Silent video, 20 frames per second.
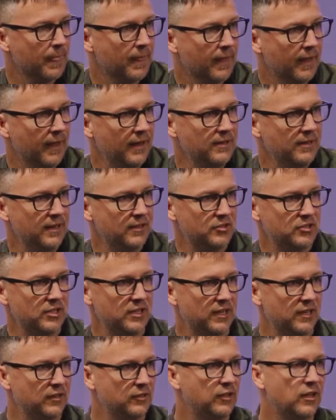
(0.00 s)
and yet she
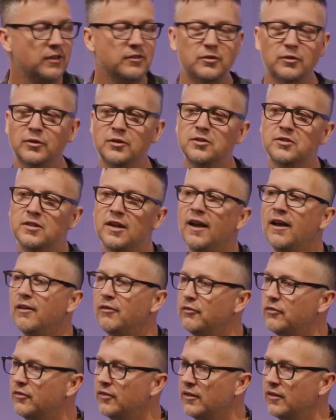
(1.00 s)
held on to
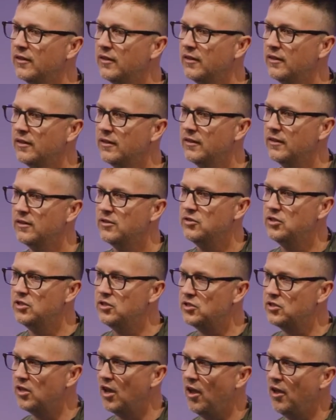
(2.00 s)
herself. She
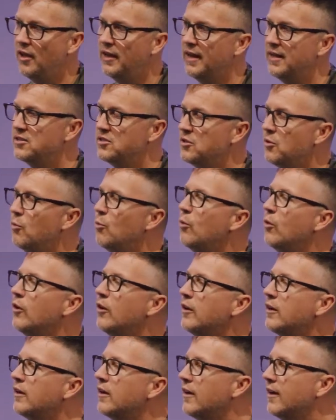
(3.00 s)
saw it as the
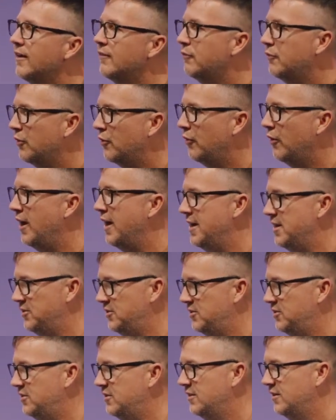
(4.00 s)
work of
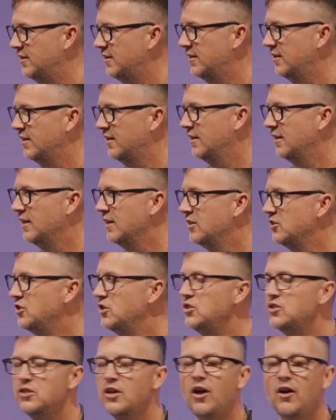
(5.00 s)
Christ. She
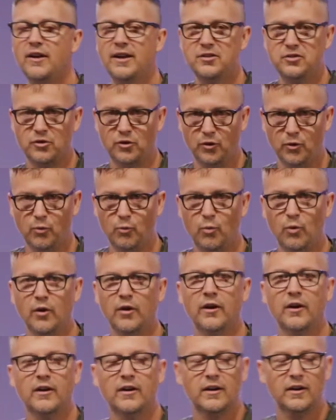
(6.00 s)
saw it as her
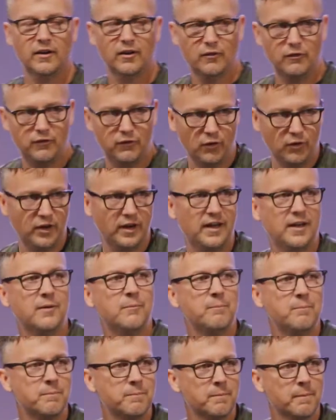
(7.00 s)
work for
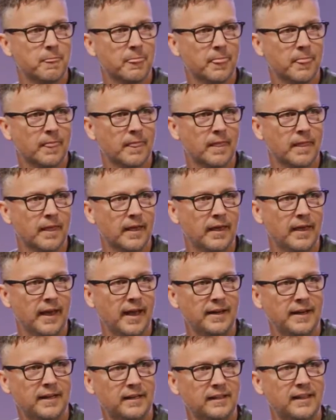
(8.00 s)
him.
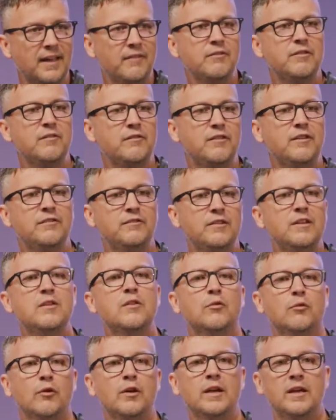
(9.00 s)
And at
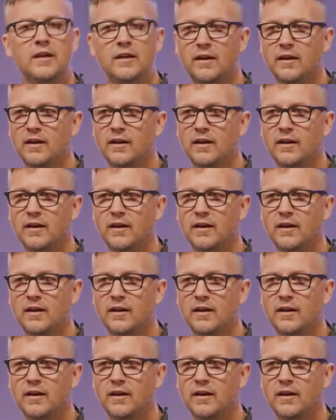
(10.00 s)
11:53,